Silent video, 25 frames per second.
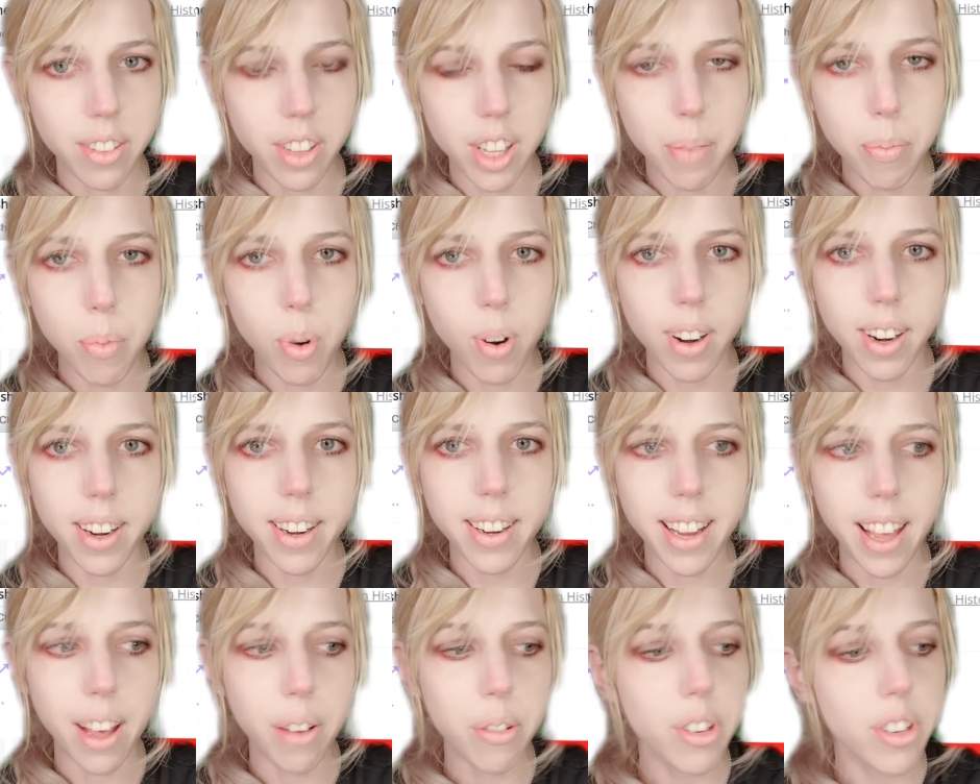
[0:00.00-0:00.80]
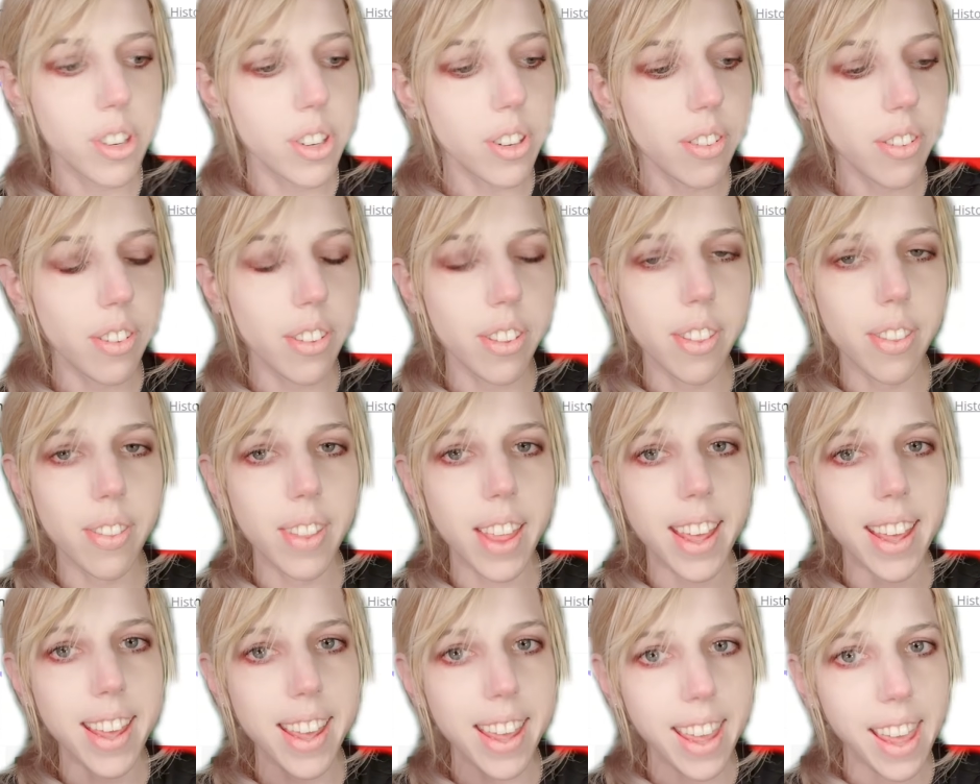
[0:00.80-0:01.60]
The more intelligence
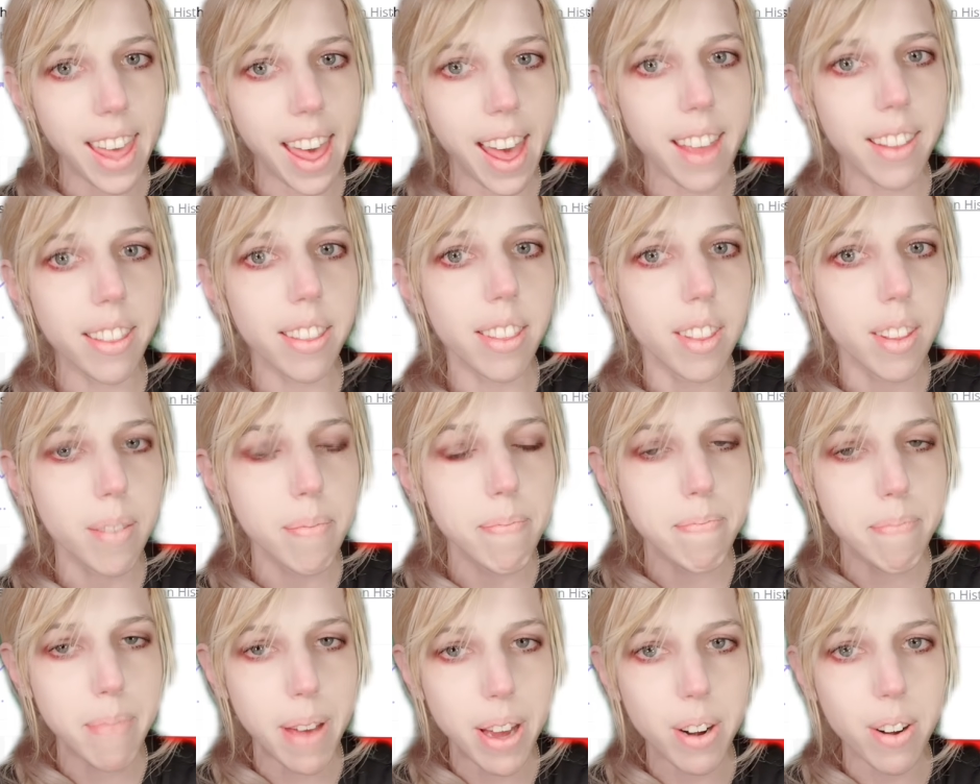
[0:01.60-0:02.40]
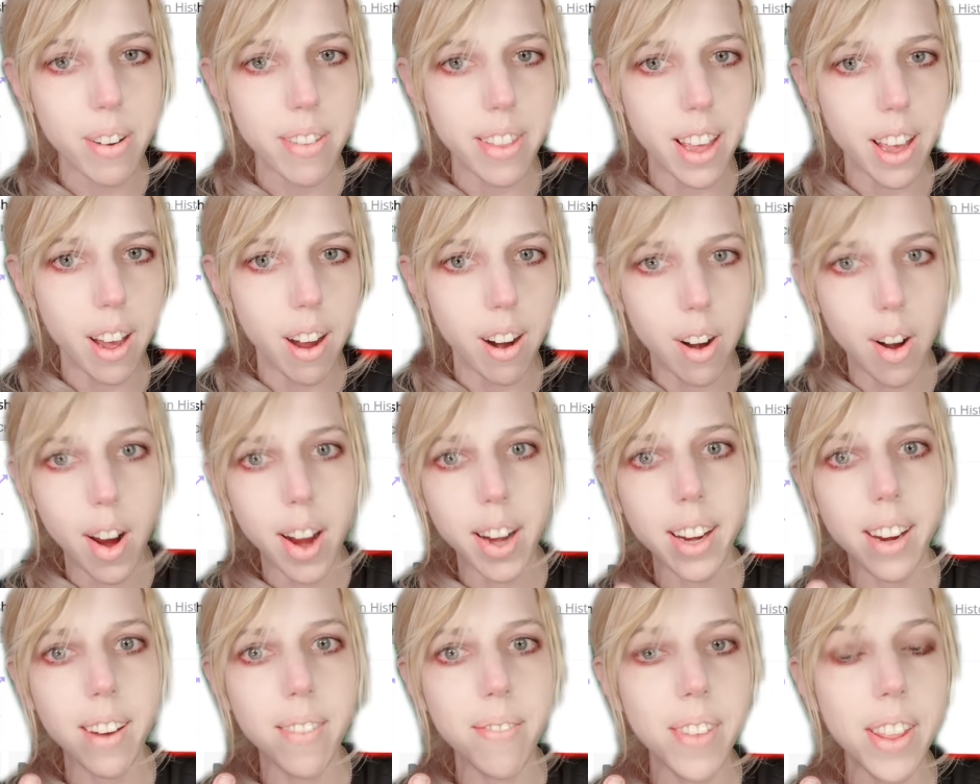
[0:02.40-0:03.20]
they get, the better they are
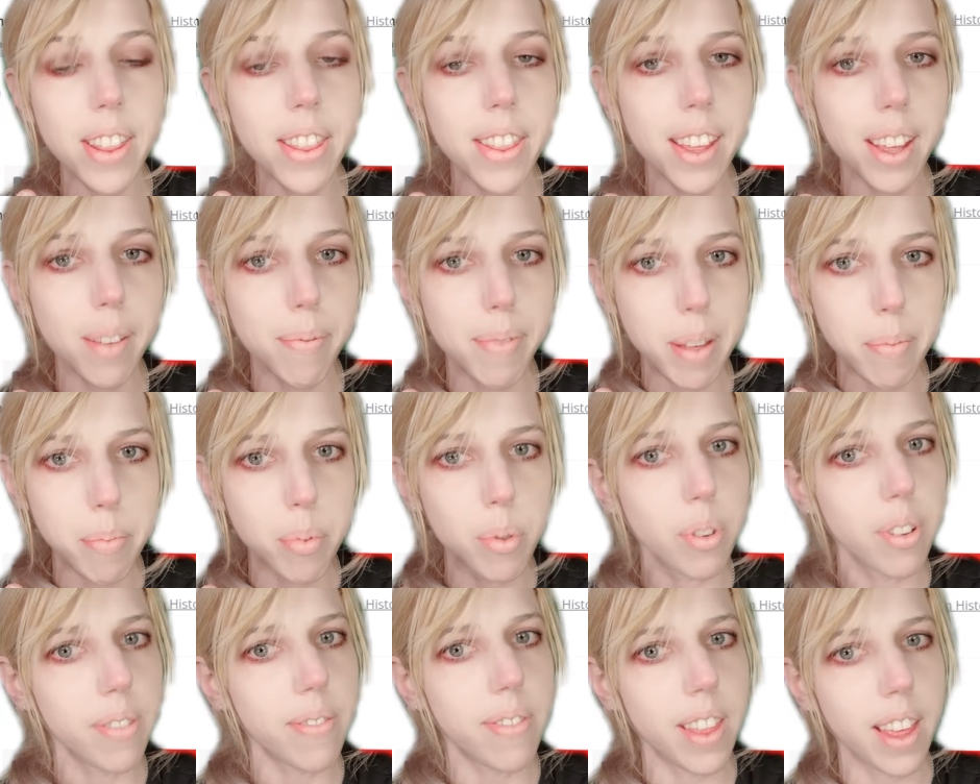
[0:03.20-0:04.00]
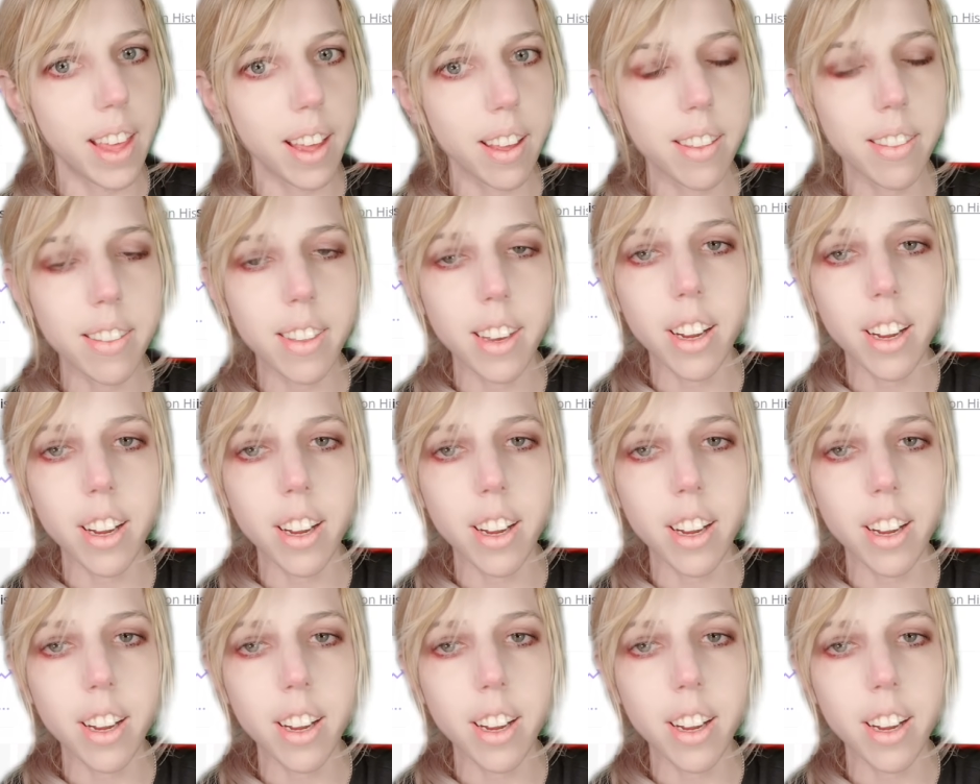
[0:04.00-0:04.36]
at convincing people of things.